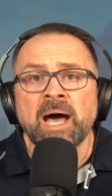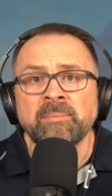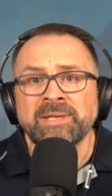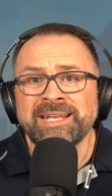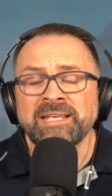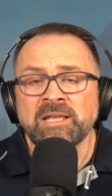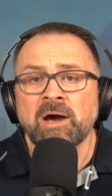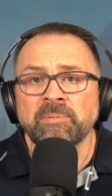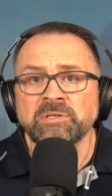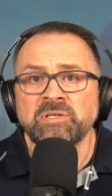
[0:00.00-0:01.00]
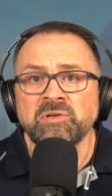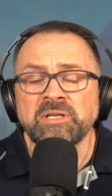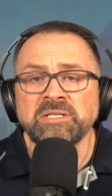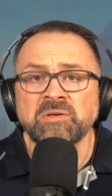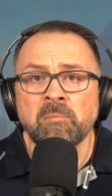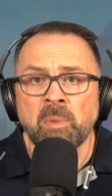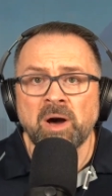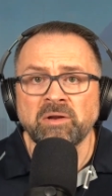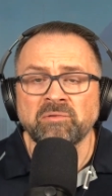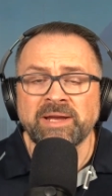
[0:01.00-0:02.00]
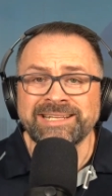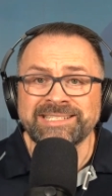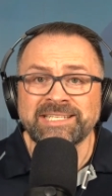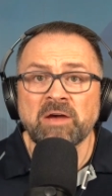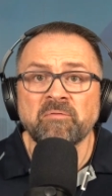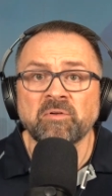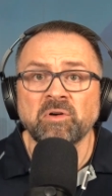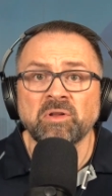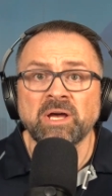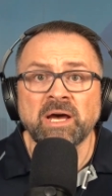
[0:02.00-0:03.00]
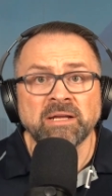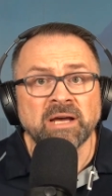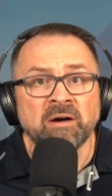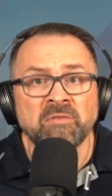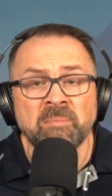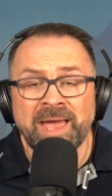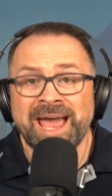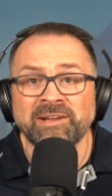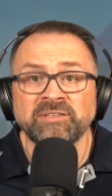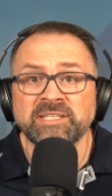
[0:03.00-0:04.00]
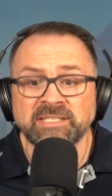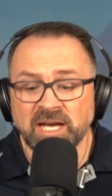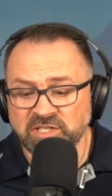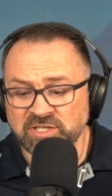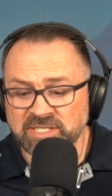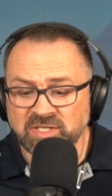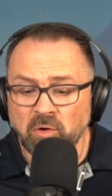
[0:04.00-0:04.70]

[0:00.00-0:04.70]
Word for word: I'm getting the opportunity to moderate several uh, of the panel discussions.